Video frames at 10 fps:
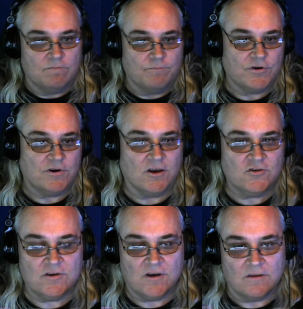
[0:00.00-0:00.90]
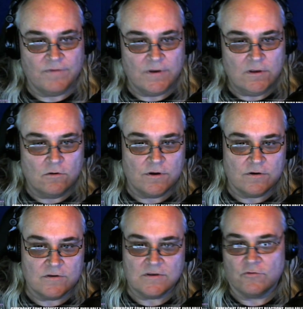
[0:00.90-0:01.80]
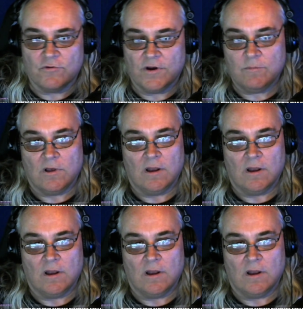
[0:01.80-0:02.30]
production on the video here. Is incredible.